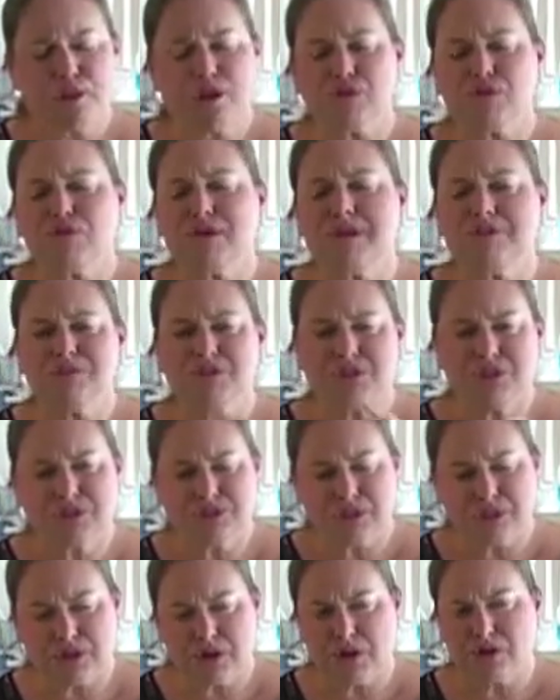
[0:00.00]
cream cheese,
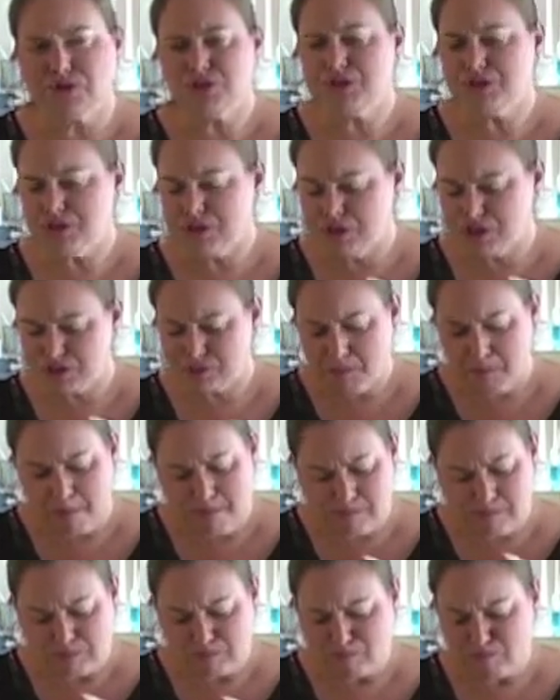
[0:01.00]
the goat cheese,
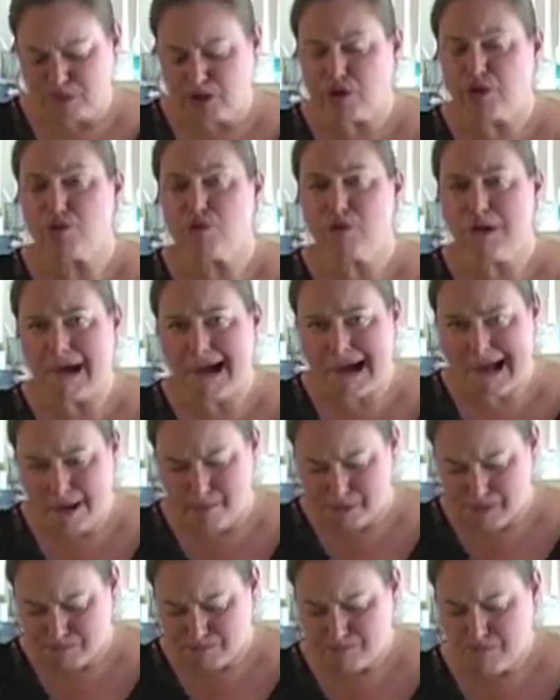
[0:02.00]
the
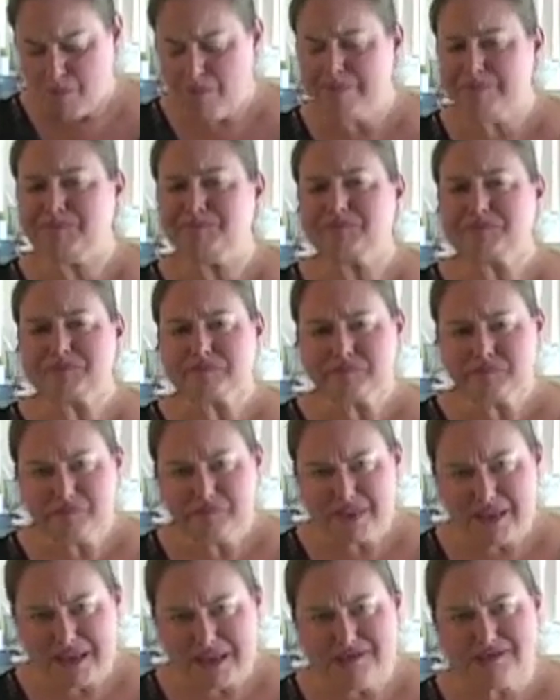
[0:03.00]
crab.
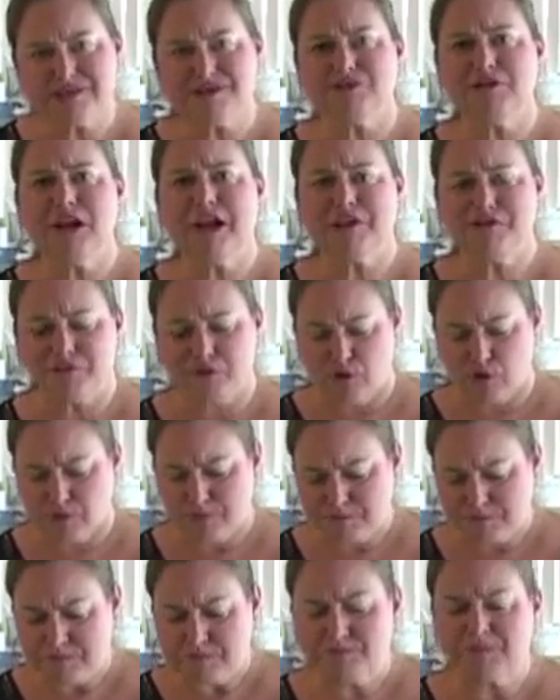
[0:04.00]
It's delightful.
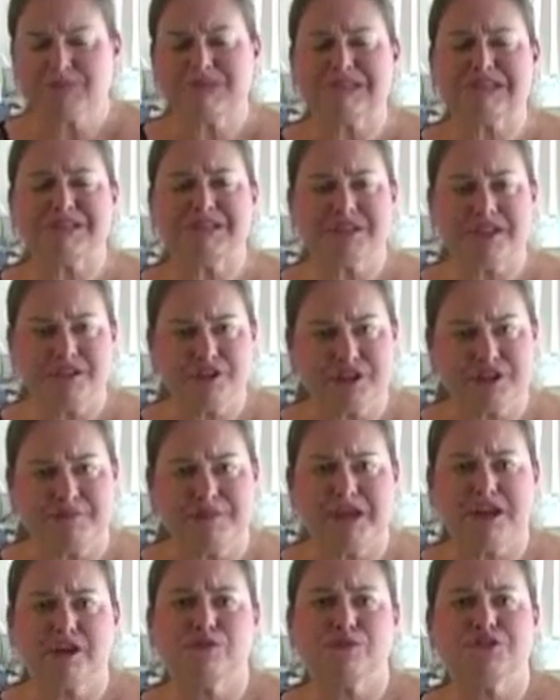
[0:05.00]
As I said, you can
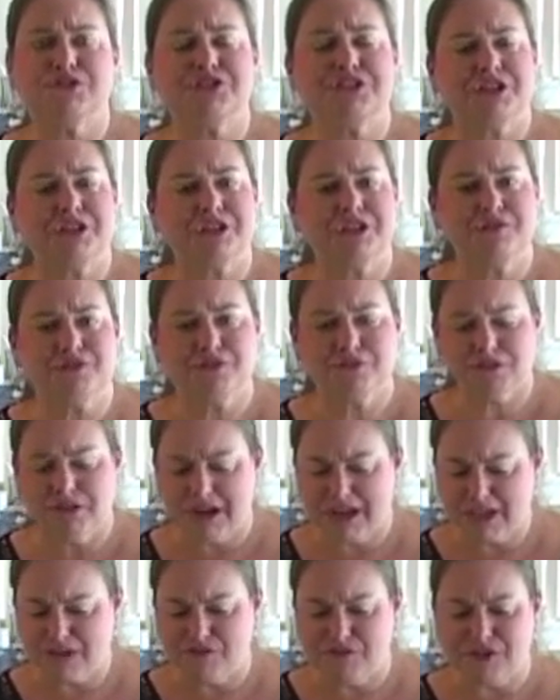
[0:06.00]
make it with chicken if you'd
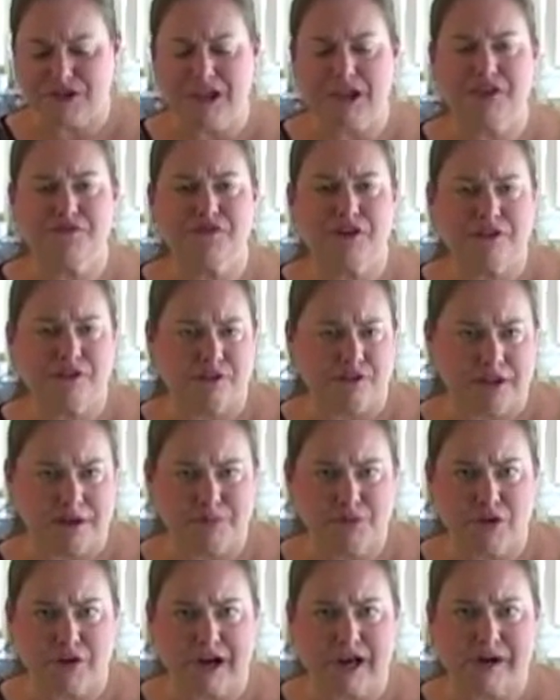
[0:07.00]
like, if you can't find the
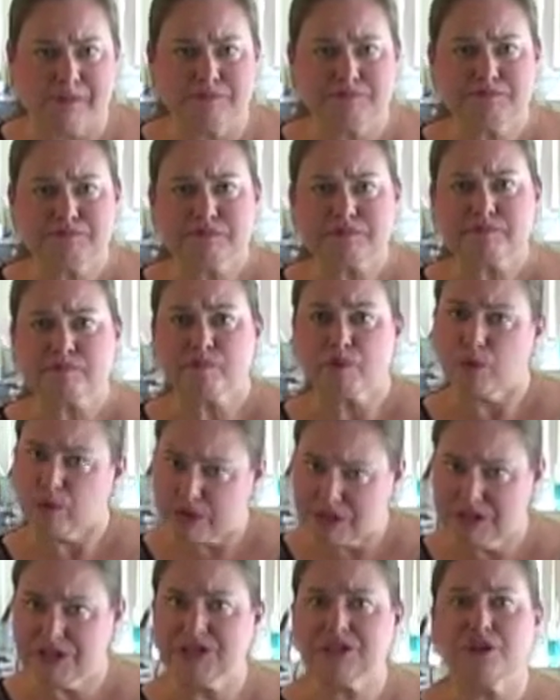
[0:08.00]
lump crab, or
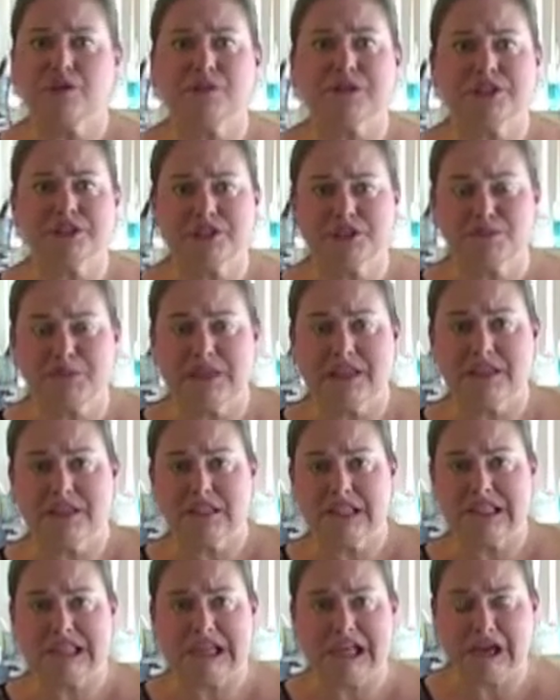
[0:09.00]
you just don't want to spend
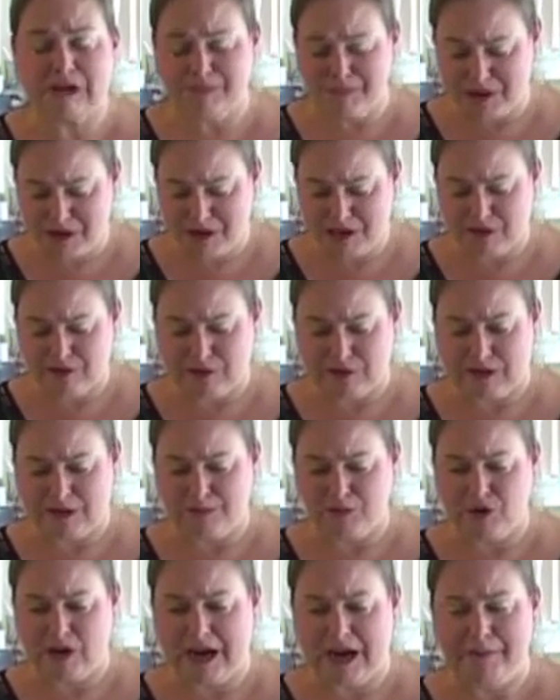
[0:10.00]
the money on the lump
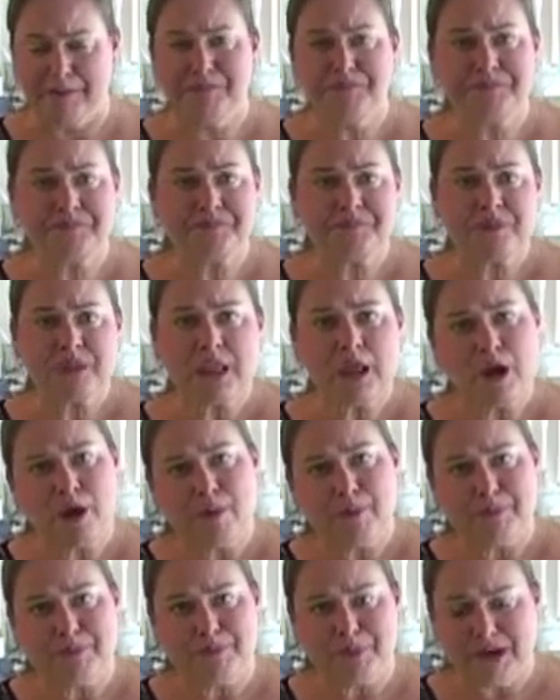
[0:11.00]
crab.
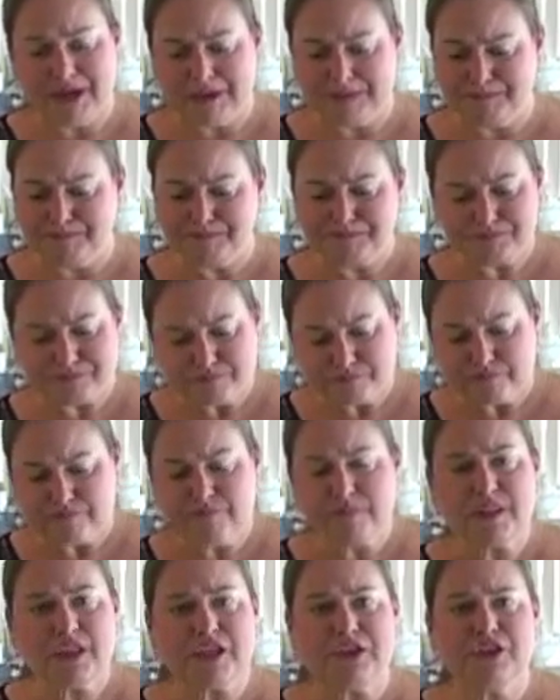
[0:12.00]
But
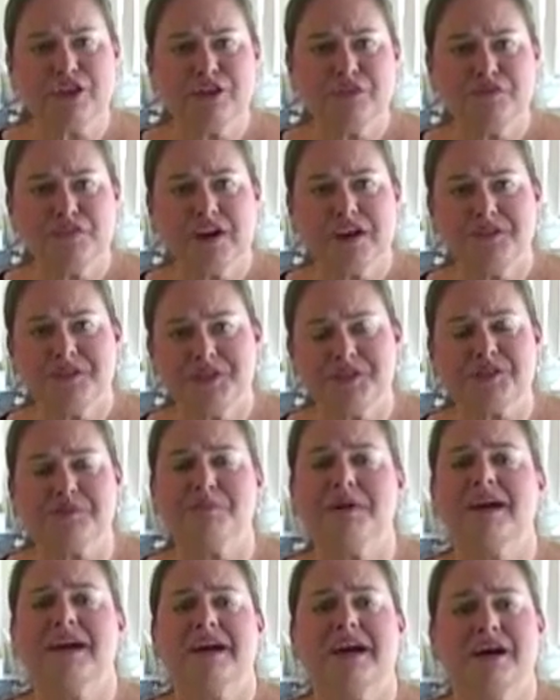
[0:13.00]
you can find these at
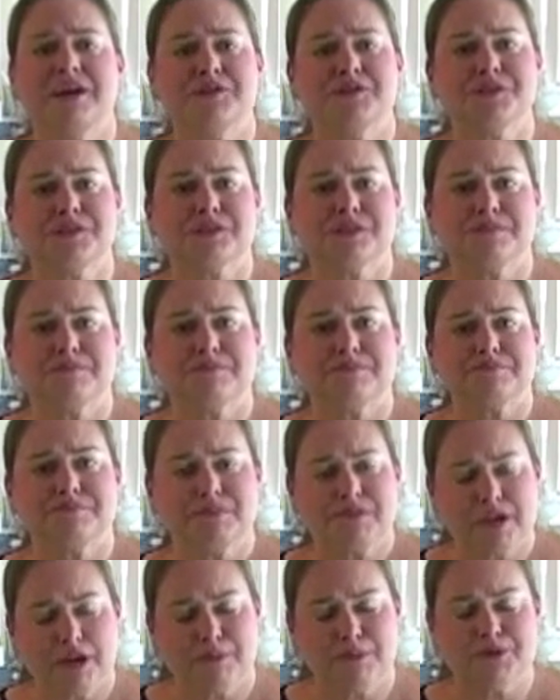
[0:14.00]
my house
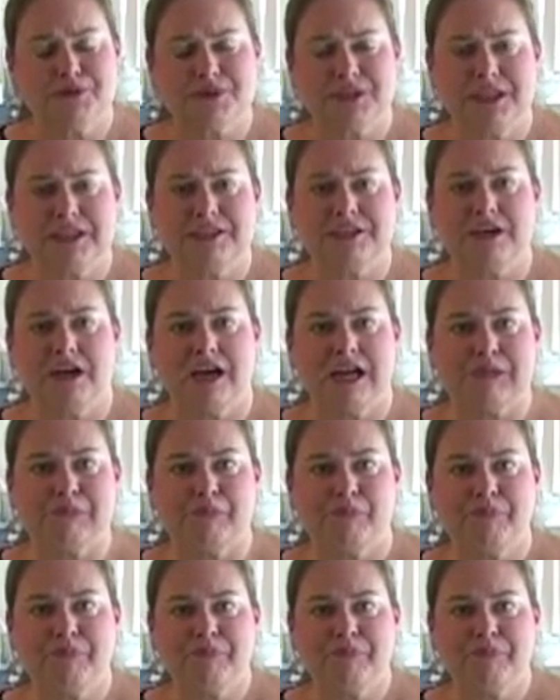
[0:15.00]
almost any time.